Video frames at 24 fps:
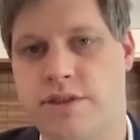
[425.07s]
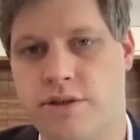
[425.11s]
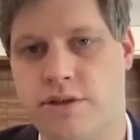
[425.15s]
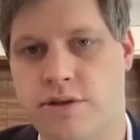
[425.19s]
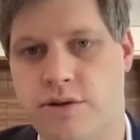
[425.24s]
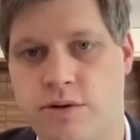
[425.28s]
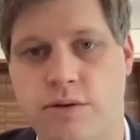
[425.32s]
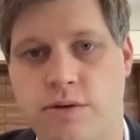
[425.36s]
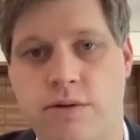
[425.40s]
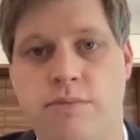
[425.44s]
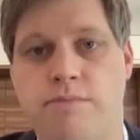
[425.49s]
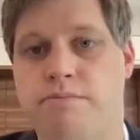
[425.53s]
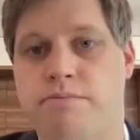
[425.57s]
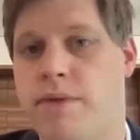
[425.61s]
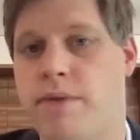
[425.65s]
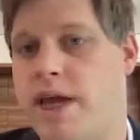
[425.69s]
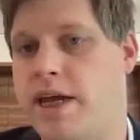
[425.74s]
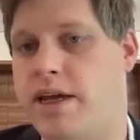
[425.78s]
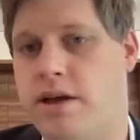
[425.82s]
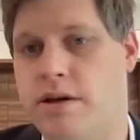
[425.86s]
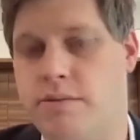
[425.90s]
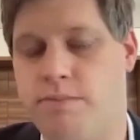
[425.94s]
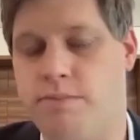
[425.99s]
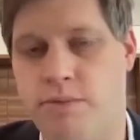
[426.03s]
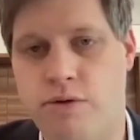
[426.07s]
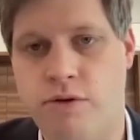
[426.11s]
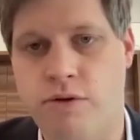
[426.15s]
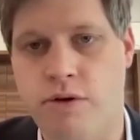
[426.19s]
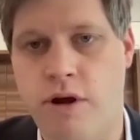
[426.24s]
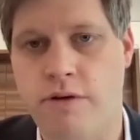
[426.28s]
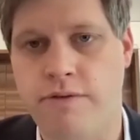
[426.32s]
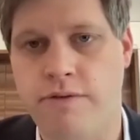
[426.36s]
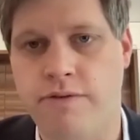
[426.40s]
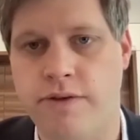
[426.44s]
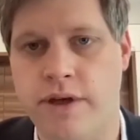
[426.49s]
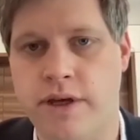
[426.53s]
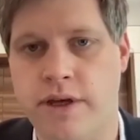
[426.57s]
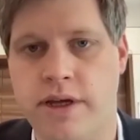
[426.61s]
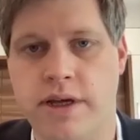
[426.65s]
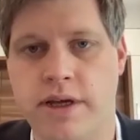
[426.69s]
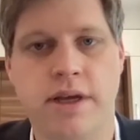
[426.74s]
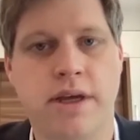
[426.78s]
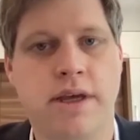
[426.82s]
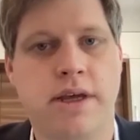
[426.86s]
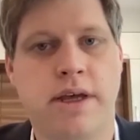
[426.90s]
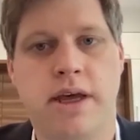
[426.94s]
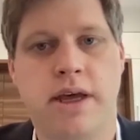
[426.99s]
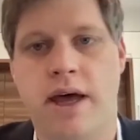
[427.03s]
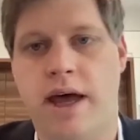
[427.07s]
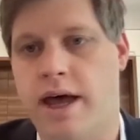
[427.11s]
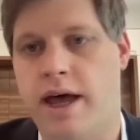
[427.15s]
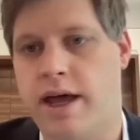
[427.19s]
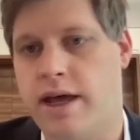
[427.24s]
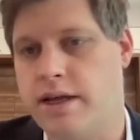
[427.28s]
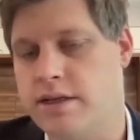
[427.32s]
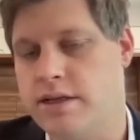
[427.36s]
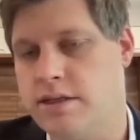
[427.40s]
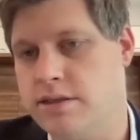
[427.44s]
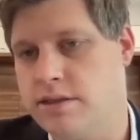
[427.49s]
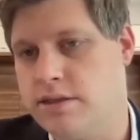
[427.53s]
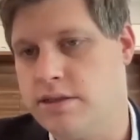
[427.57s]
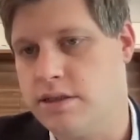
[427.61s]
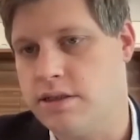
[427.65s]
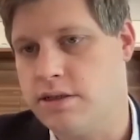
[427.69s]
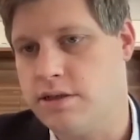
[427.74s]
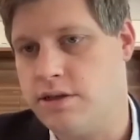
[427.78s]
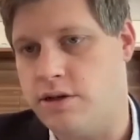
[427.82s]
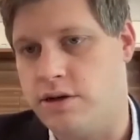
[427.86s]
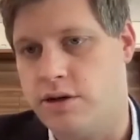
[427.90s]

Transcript: to make a profit and,